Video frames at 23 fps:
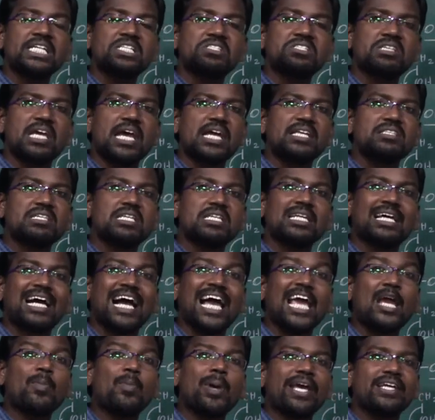change in
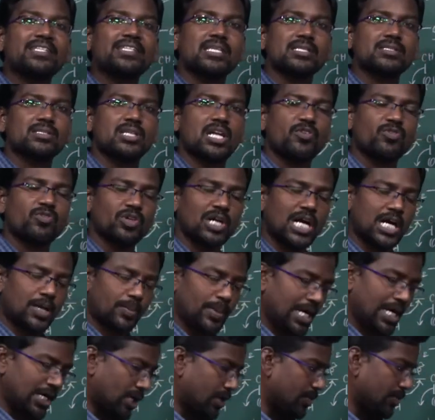hybridization of
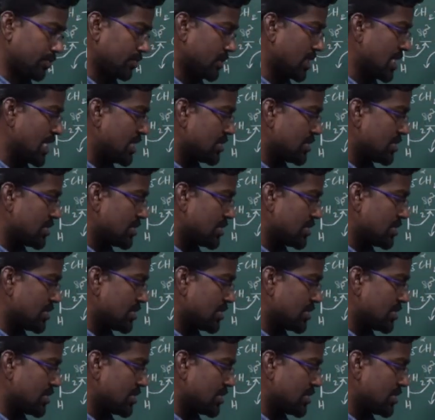carbon atom.